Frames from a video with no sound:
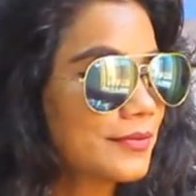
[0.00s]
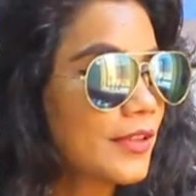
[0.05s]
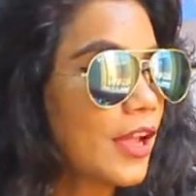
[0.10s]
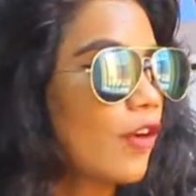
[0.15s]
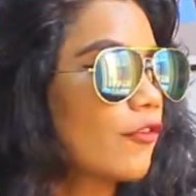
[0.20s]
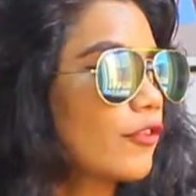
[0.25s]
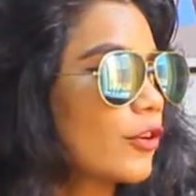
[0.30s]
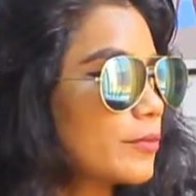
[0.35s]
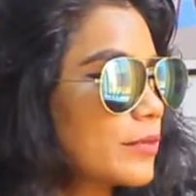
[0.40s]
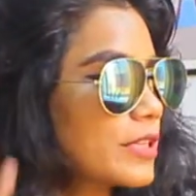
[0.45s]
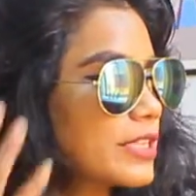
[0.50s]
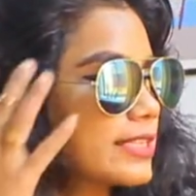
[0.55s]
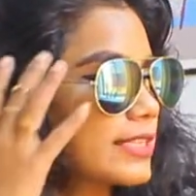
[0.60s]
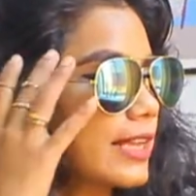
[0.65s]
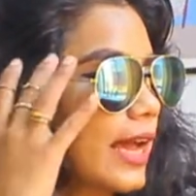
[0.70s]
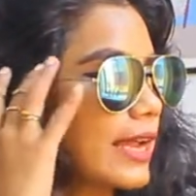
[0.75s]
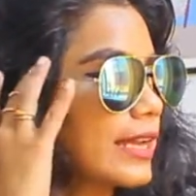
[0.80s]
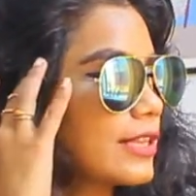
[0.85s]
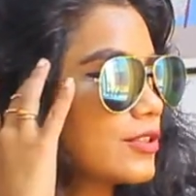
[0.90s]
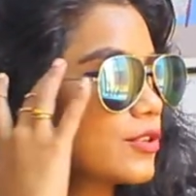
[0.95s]
From the
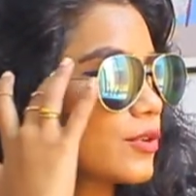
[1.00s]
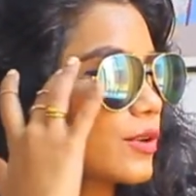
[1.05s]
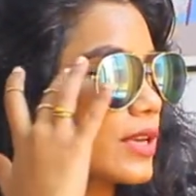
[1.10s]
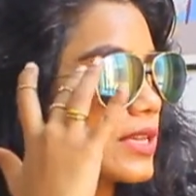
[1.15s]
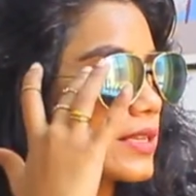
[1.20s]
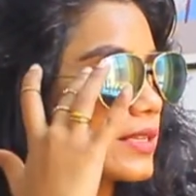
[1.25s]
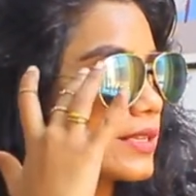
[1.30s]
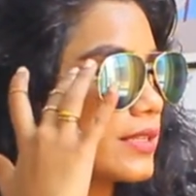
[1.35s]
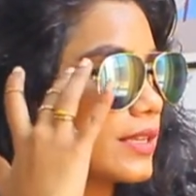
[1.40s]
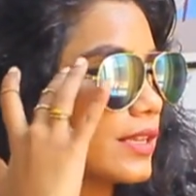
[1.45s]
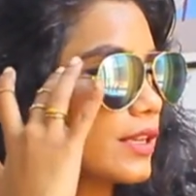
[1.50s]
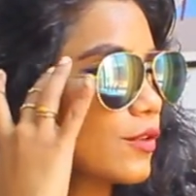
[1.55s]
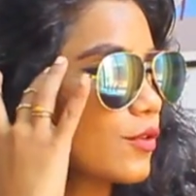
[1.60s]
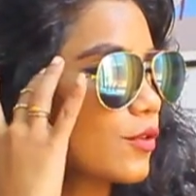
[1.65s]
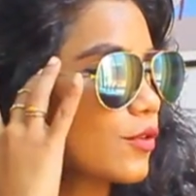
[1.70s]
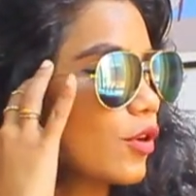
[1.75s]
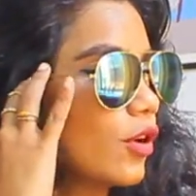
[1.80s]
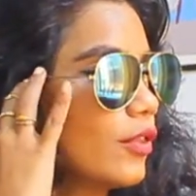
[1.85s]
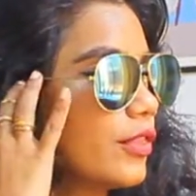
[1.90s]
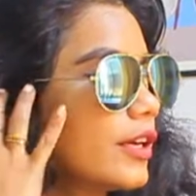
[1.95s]
sides you can see,
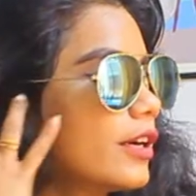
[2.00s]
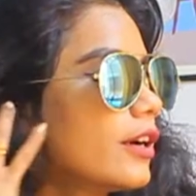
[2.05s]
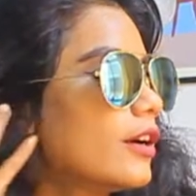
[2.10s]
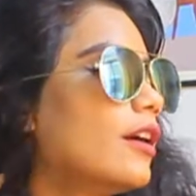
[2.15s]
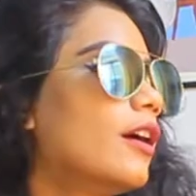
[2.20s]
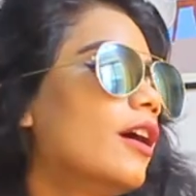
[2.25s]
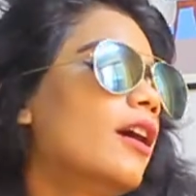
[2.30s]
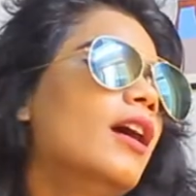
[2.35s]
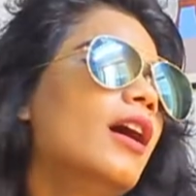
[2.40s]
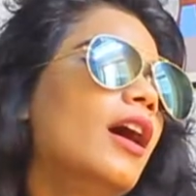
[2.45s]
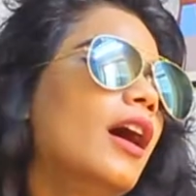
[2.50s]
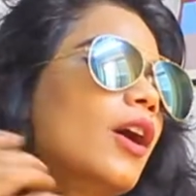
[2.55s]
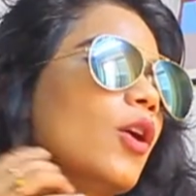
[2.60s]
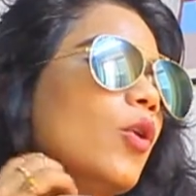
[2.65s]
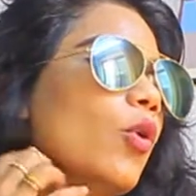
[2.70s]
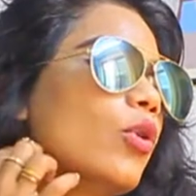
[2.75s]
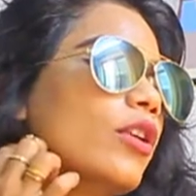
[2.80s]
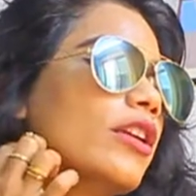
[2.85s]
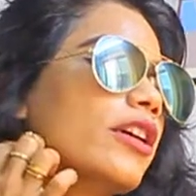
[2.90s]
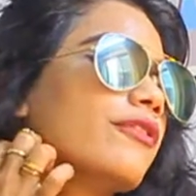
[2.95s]
the
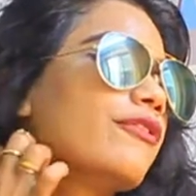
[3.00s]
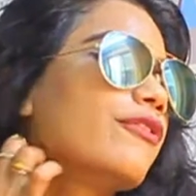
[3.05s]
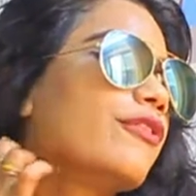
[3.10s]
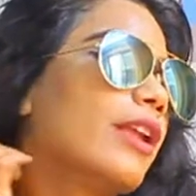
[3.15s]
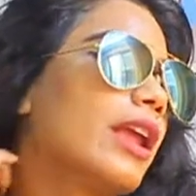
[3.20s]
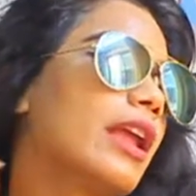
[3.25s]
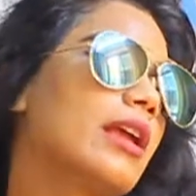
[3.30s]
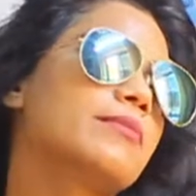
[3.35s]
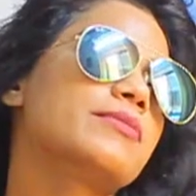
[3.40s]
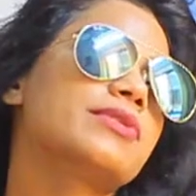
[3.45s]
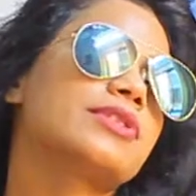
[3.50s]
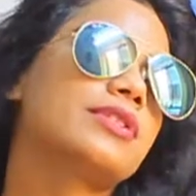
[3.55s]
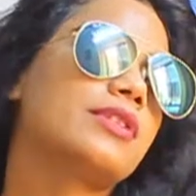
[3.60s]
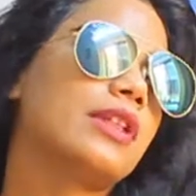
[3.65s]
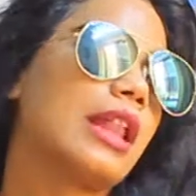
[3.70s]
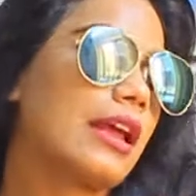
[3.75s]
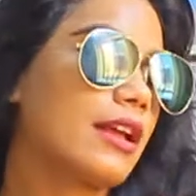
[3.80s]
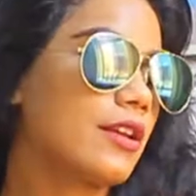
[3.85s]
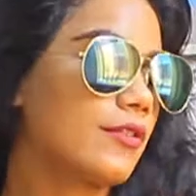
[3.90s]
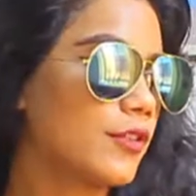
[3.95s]
golden frames,
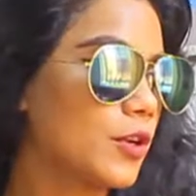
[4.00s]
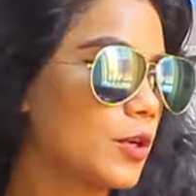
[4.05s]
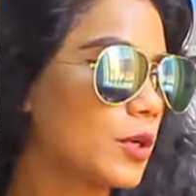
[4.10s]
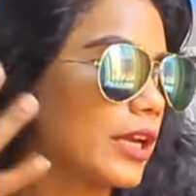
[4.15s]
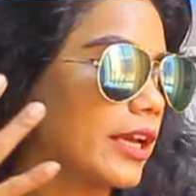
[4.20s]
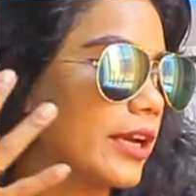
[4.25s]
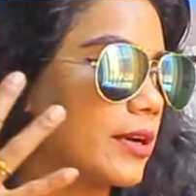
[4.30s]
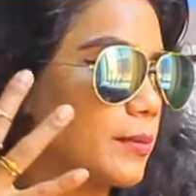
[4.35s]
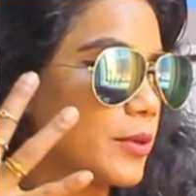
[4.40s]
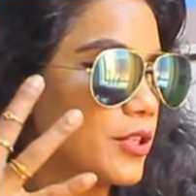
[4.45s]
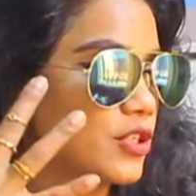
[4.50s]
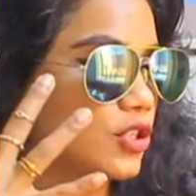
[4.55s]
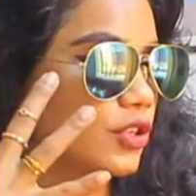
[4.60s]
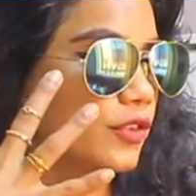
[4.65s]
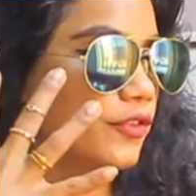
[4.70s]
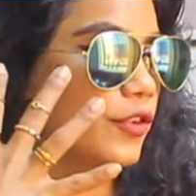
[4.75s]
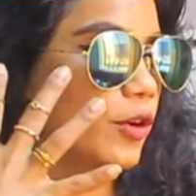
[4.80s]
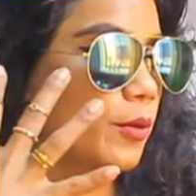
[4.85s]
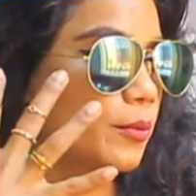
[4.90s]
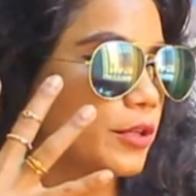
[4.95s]
like if you click a picture
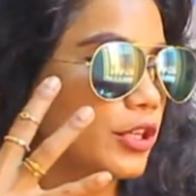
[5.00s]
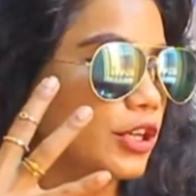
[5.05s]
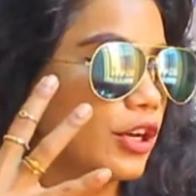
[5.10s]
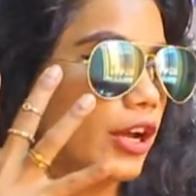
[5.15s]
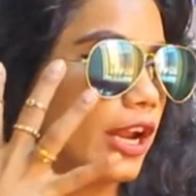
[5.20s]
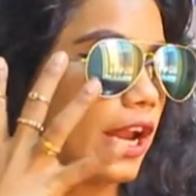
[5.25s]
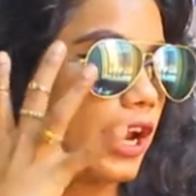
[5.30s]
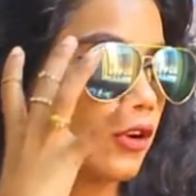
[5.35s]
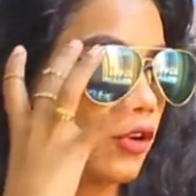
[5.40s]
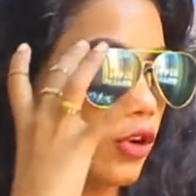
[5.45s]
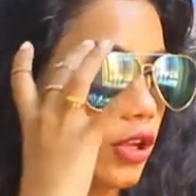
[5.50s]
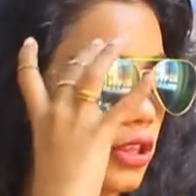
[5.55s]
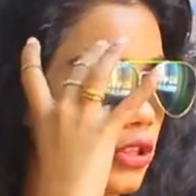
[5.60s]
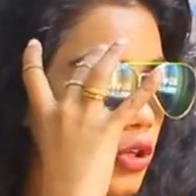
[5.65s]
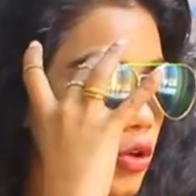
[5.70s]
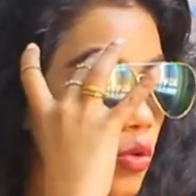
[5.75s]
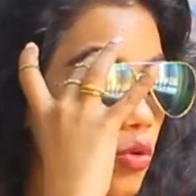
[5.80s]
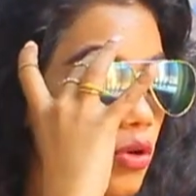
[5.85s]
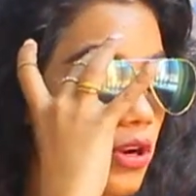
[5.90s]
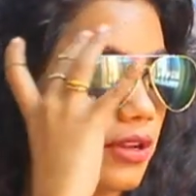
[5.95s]
from here and all,
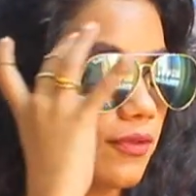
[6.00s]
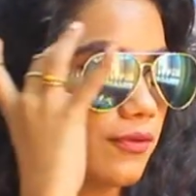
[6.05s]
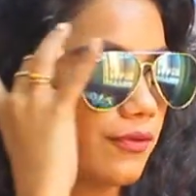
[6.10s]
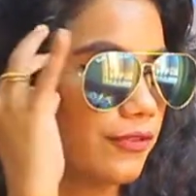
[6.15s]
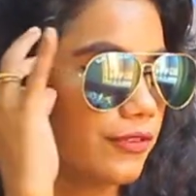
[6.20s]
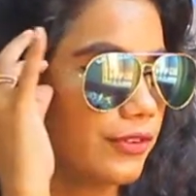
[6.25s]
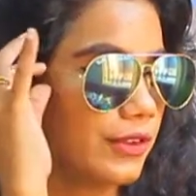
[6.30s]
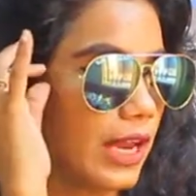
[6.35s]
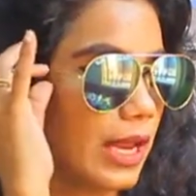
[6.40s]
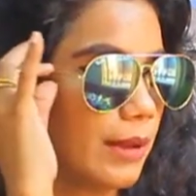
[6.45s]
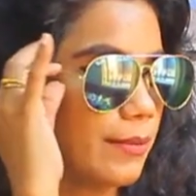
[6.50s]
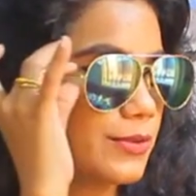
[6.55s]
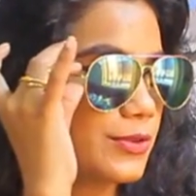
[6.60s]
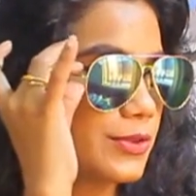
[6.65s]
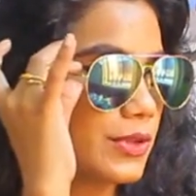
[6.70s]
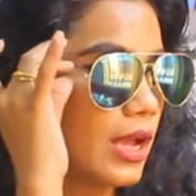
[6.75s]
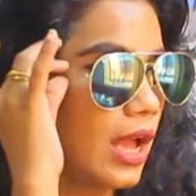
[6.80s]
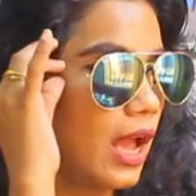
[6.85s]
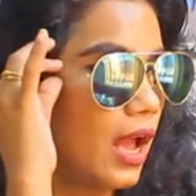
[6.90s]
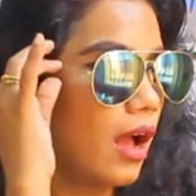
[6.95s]
the golden
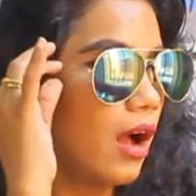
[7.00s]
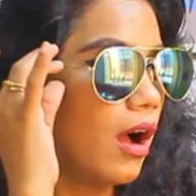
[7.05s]
frames